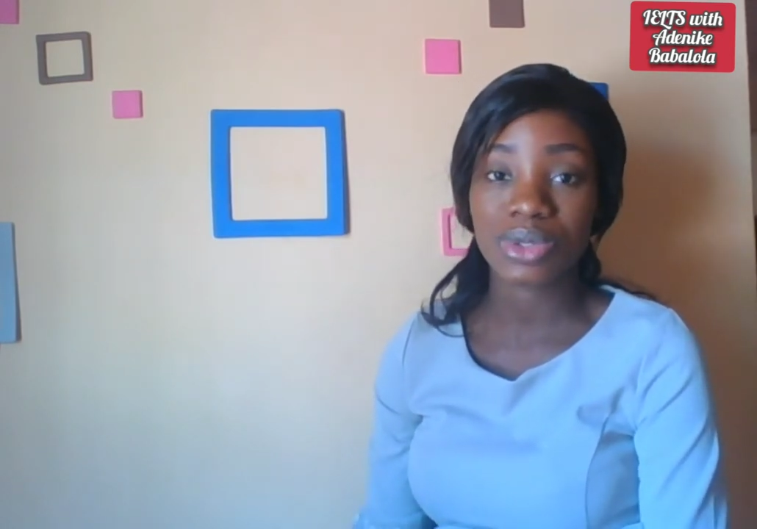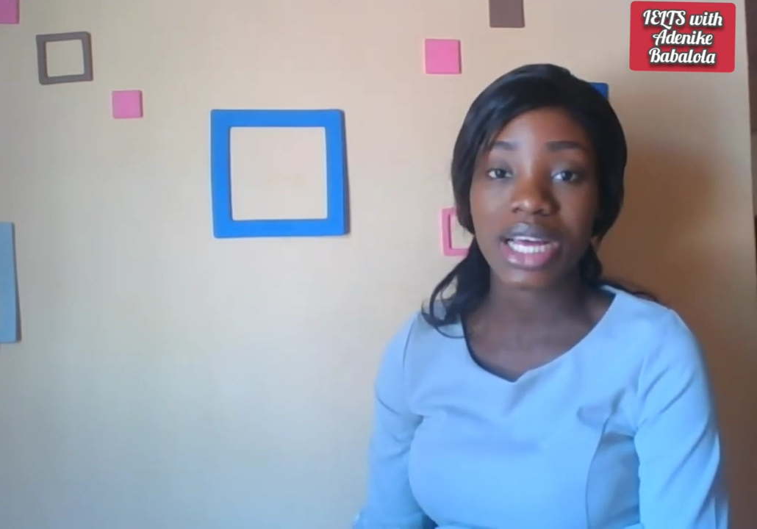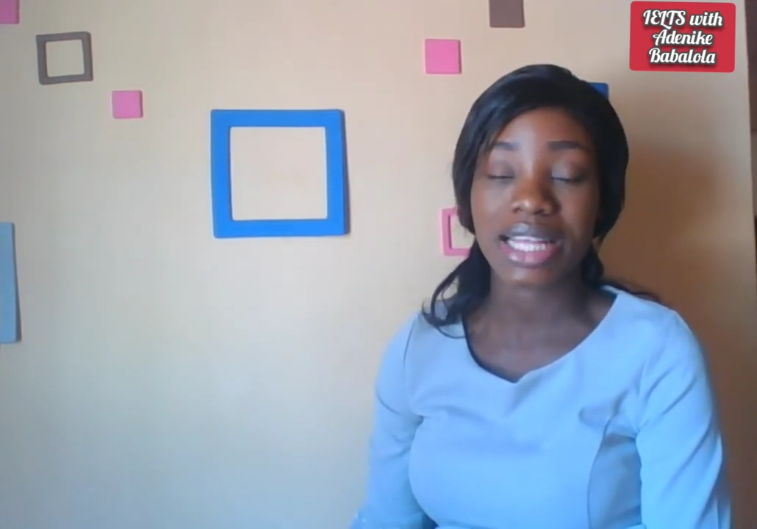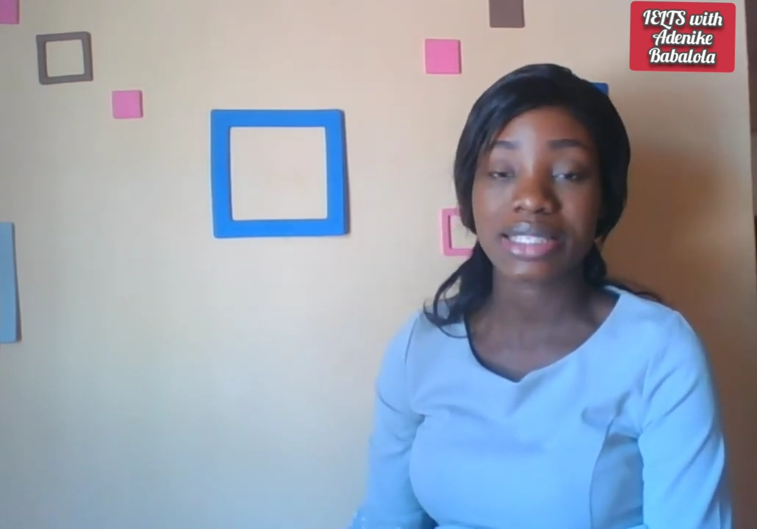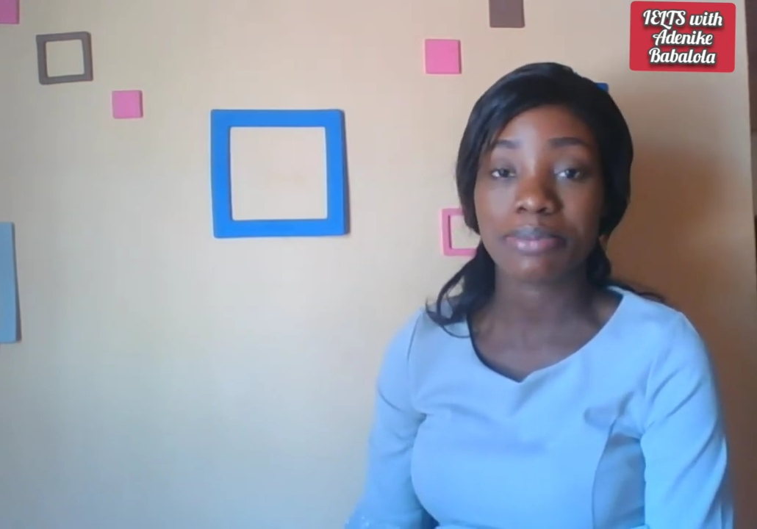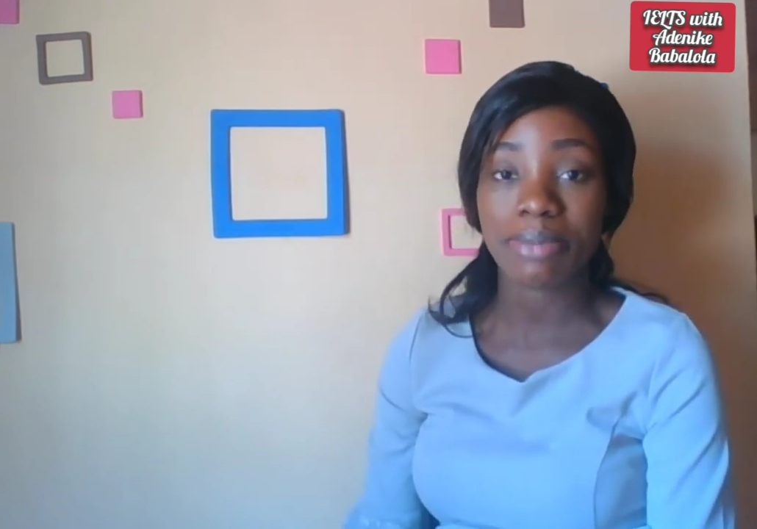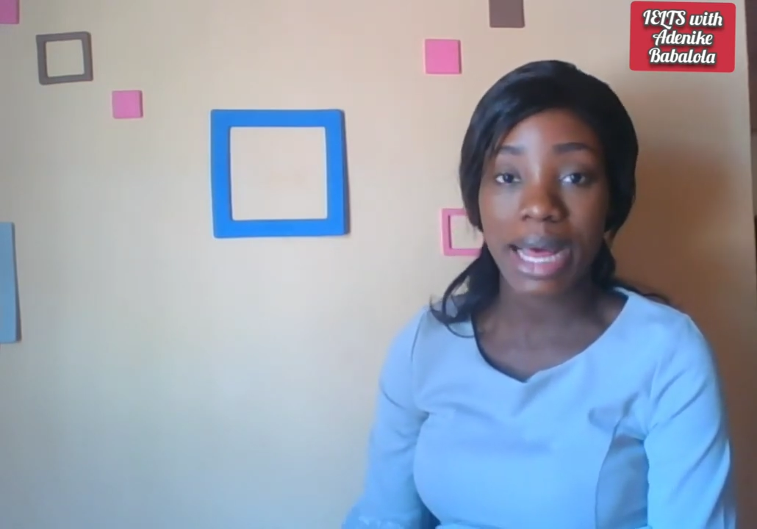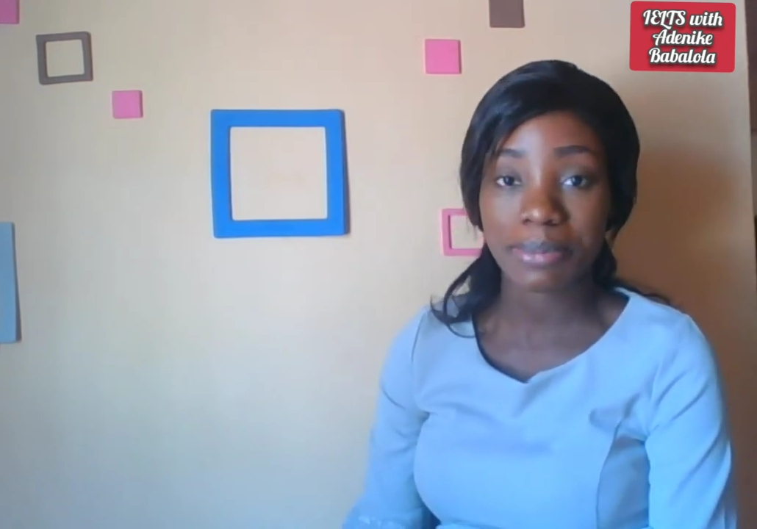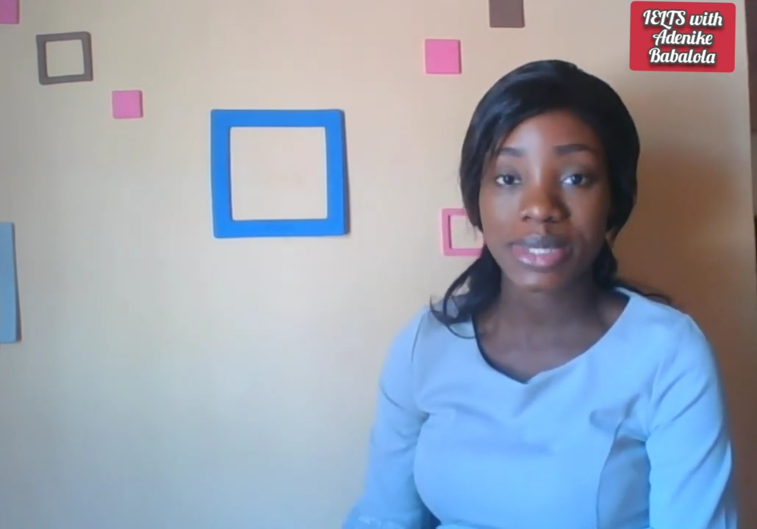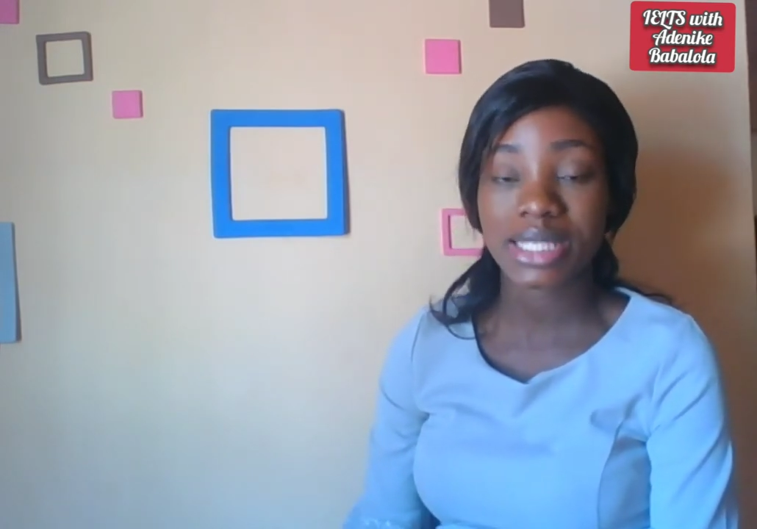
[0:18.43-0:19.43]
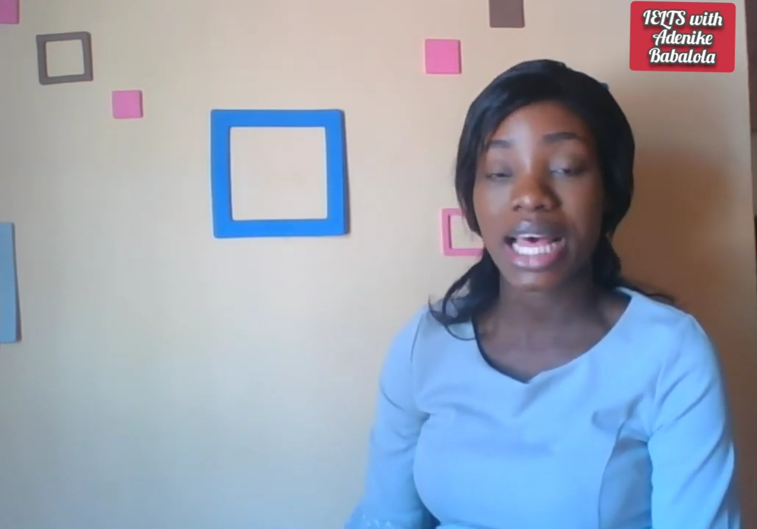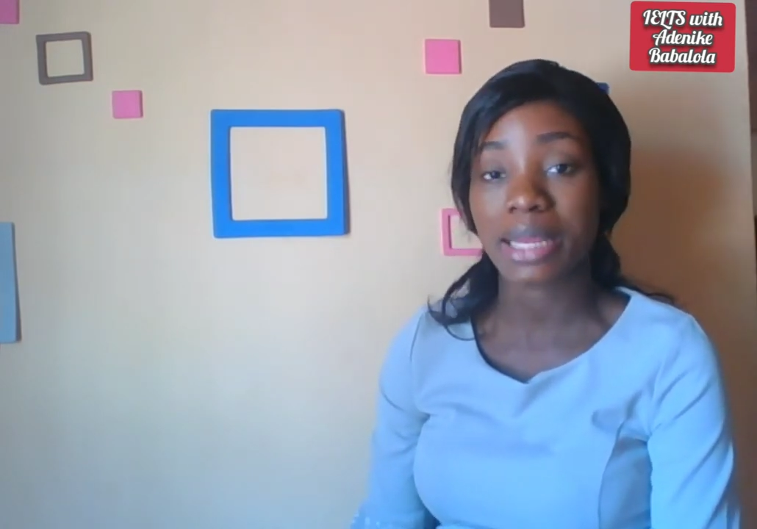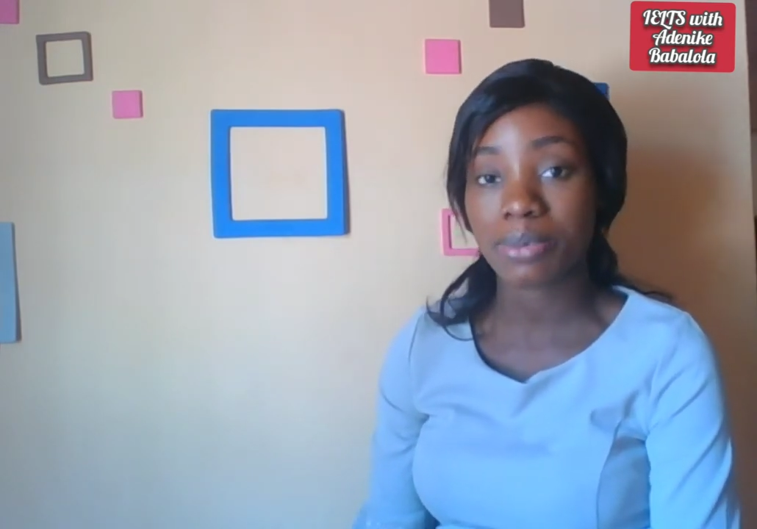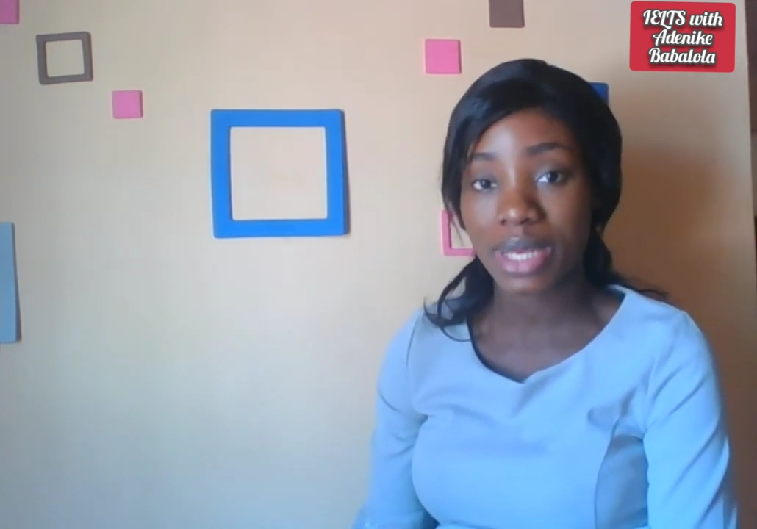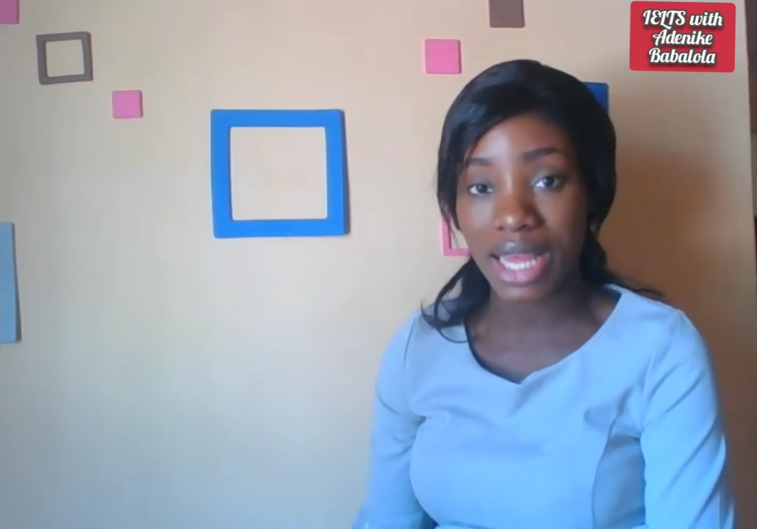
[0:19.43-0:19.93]
look at maps
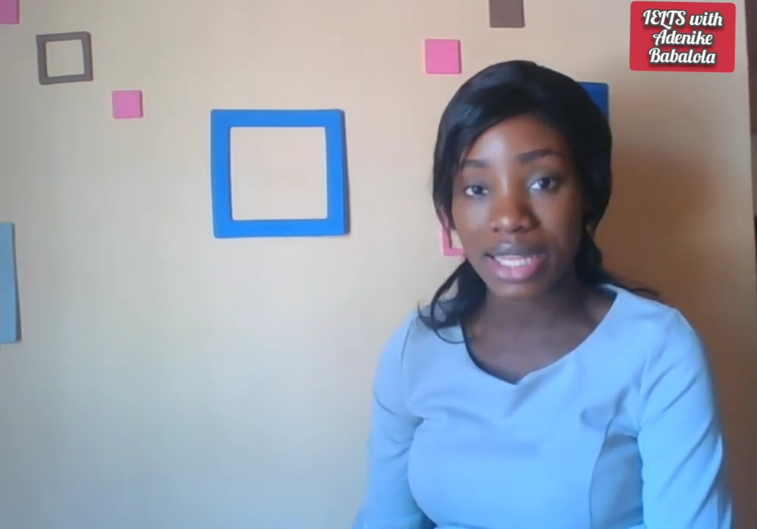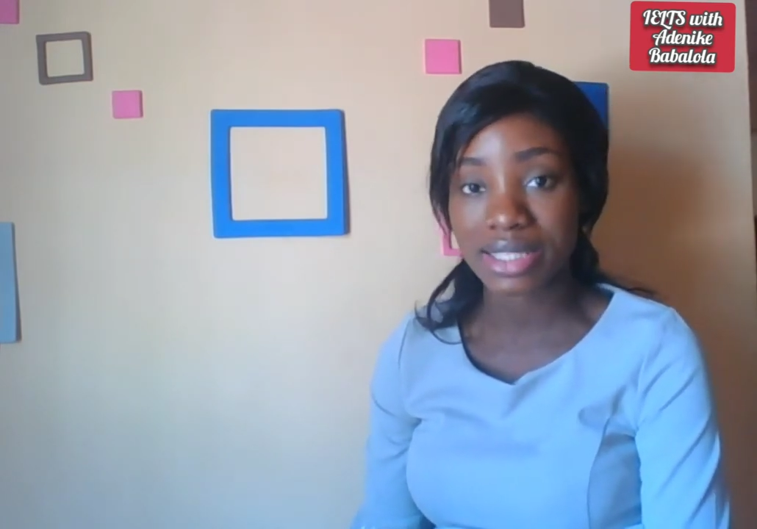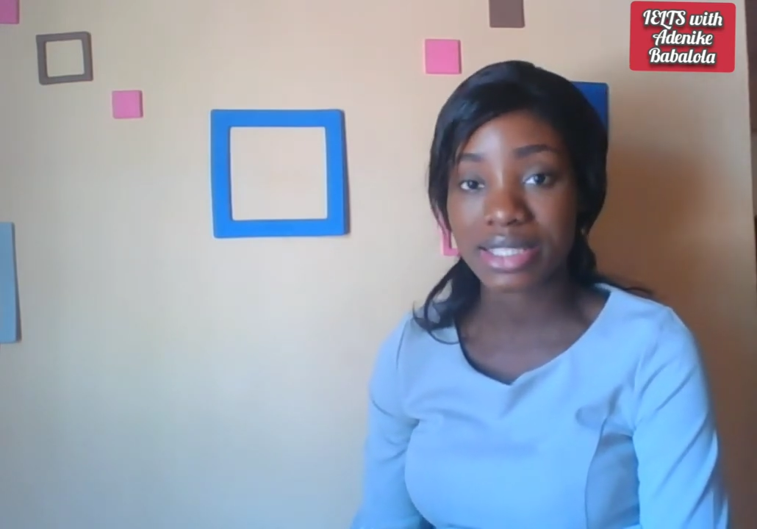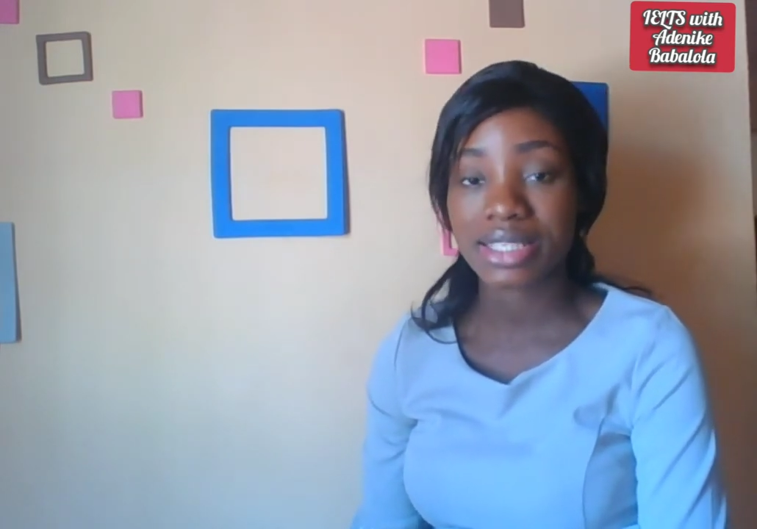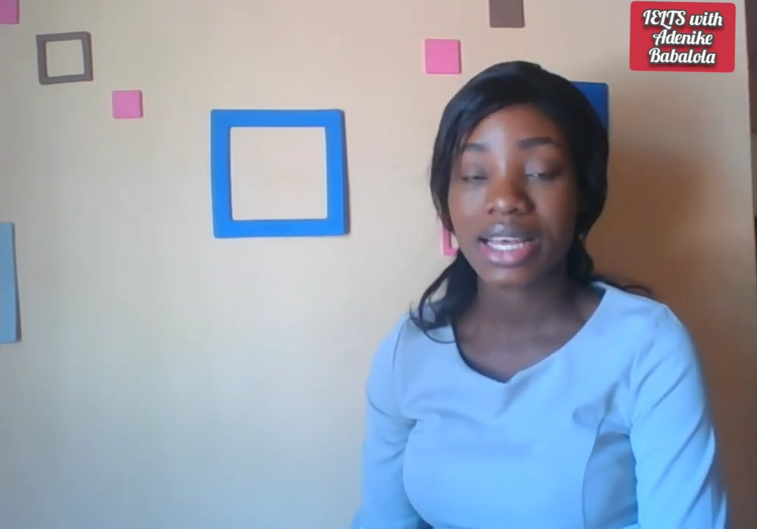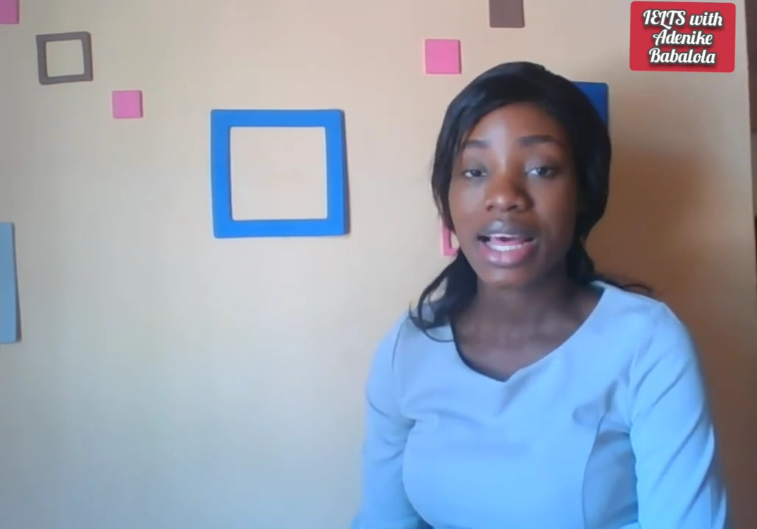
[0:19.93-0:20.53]
and plans